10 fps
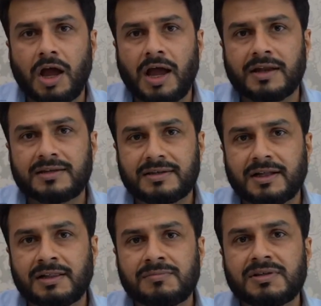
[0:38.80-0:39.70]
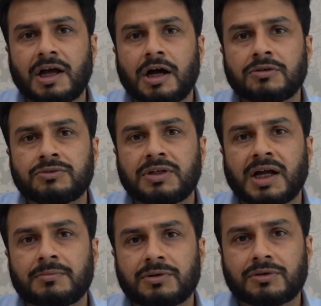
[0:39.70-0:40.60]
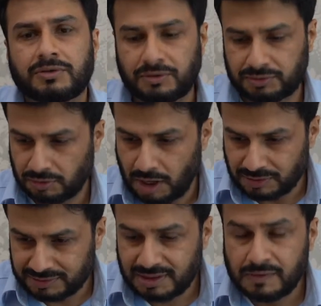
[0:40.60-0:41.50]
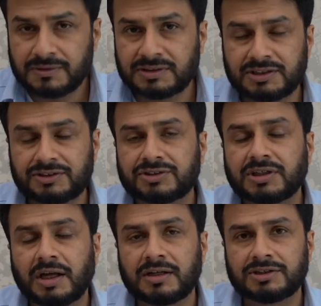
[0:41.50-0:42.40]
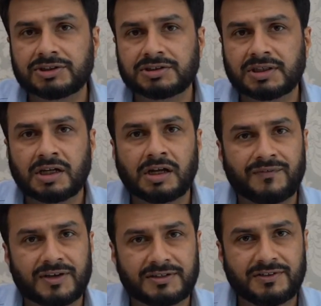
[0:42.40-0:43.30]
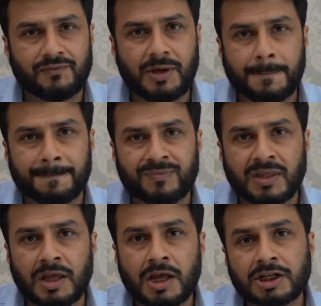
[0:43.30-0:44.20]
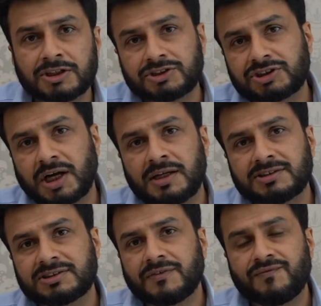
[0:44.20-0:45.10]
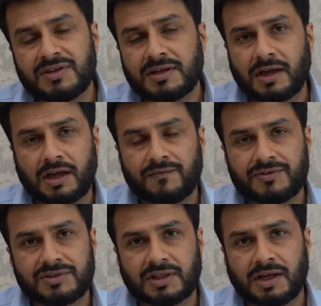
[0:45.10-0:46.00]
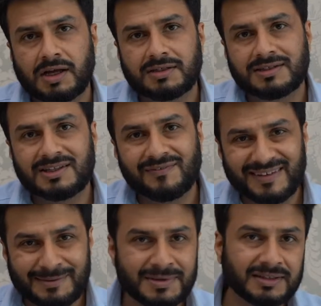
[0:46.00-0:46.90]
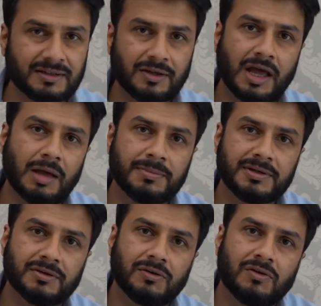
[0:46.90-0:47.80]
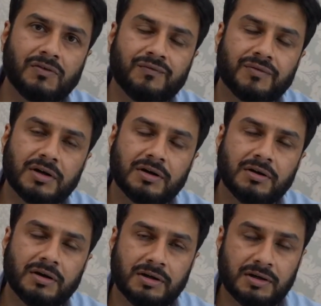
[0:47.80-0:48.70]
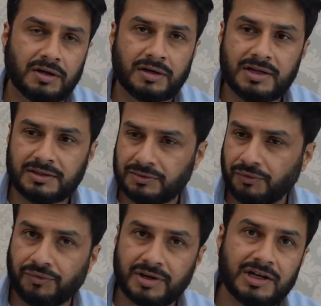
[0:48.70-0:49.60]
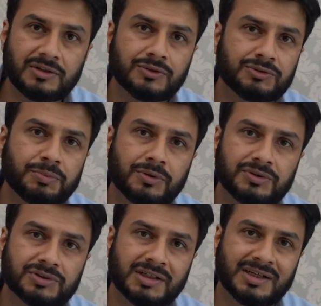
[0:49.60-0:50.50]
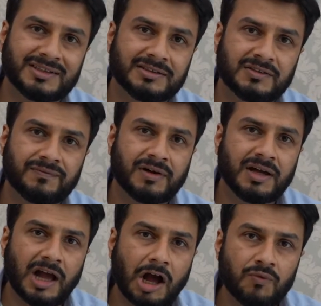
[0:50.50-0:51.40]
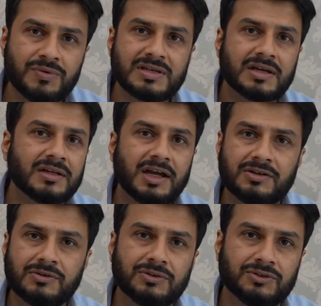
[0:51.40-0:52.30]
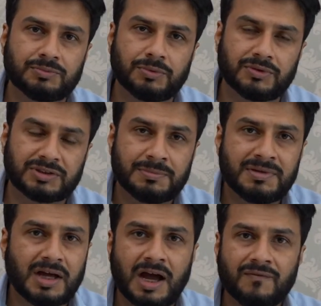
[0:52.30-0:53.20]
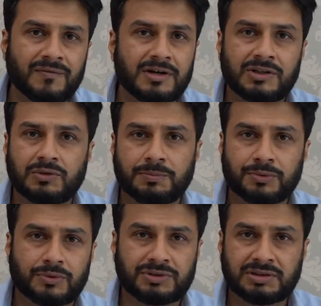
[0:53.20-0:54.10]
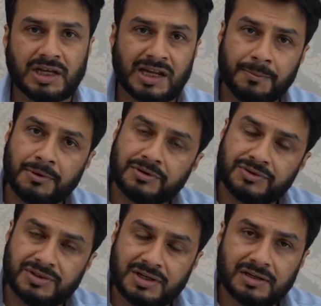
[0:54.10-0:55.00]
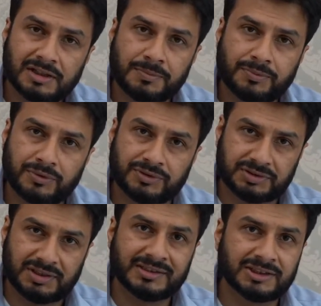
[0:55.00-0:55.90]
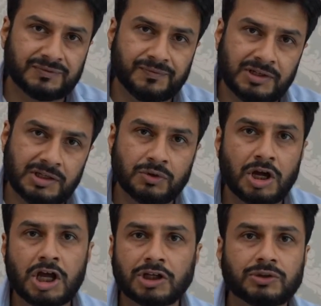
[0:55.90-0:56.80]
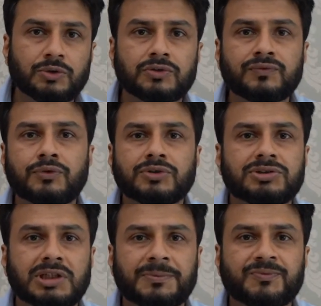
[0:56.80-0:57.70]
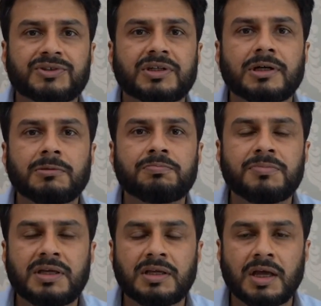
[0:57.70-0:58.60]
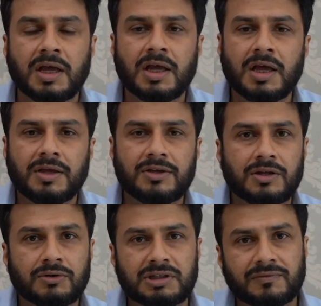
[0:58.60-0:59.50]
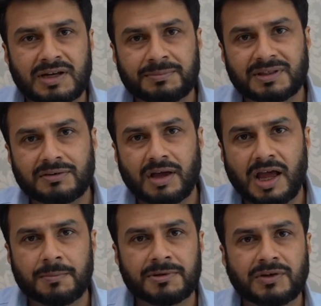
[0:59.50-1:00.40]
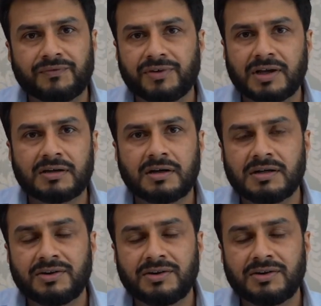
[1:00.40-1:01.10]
and tell me how to come across or how to deal with these challenges in an effective way. Challenge that we have is that developing that habit of learning to read those books and identify how we connect to those books. I mean, I went through a process and I'm going to share that process in this video, those 4 steps which help me develop that habit of regularly